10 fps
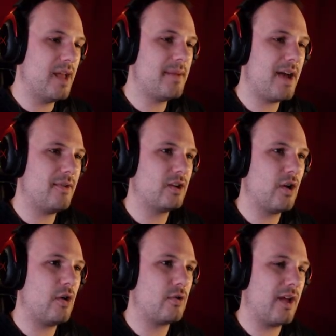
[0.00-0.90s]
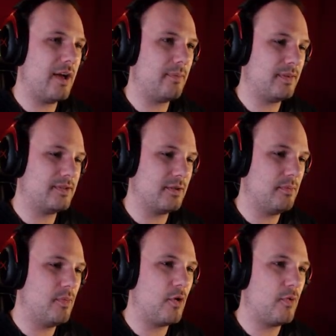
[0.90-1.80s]
maybe I want to go grab
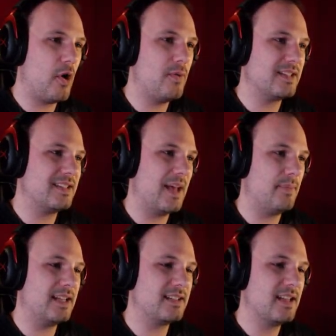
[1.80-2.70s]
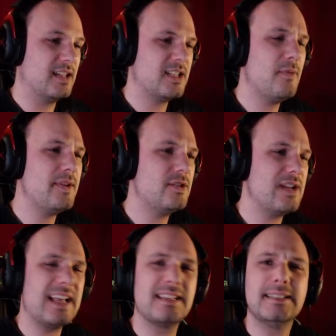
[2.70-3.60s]
some more Rowan saplings. Shall we do
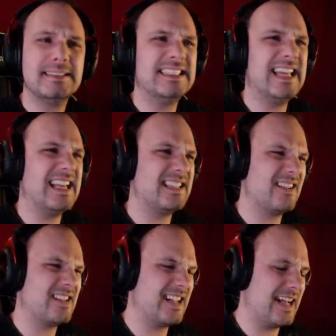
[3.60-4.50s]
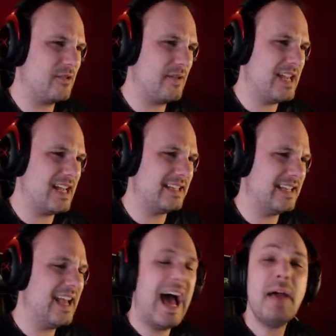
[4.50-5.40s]
that? Yeah, that sounds like a great
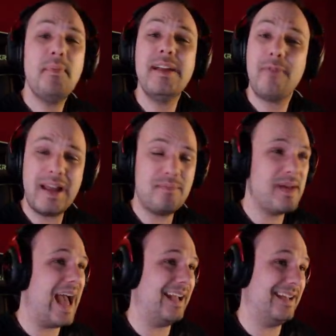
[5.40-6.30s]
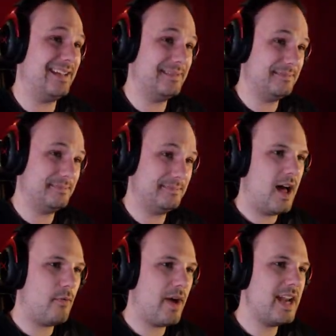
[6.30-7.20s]
idea. I'll be right back.
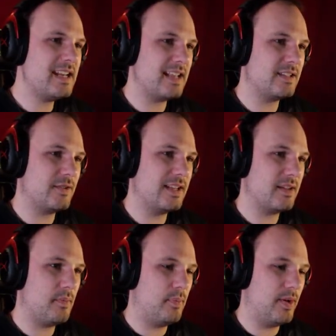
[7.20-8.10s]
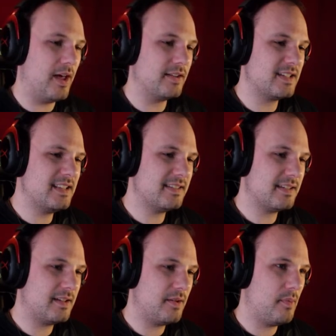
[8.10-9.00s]
Alrighty then, so let's plant
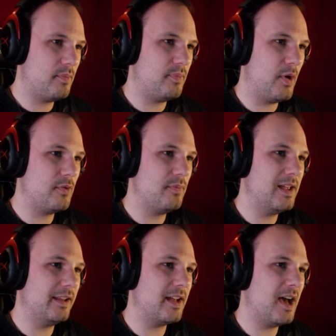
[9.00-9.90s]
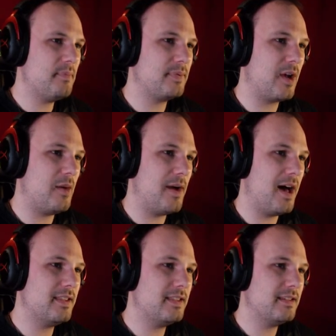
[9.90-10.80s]
it, bone meal it up, come
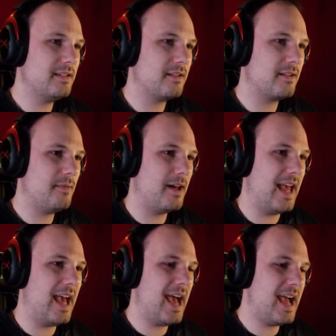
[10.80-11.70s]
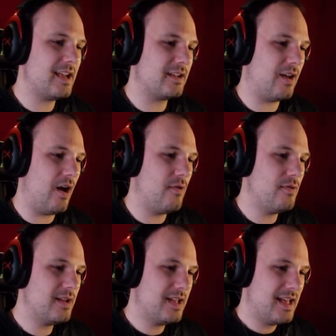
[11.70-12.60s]
on. Come on, there you go.
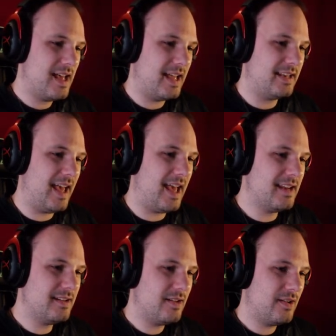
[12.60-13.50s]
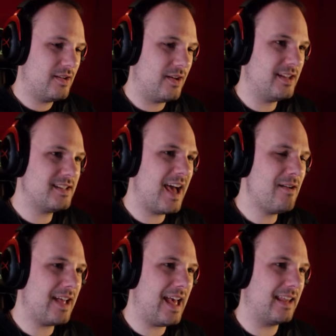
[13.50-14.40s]
And then, cut it
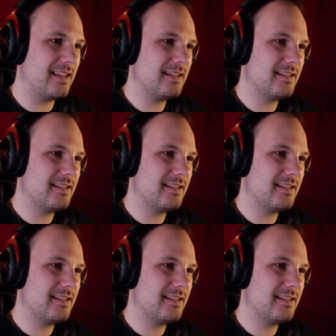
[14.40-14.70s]
down again.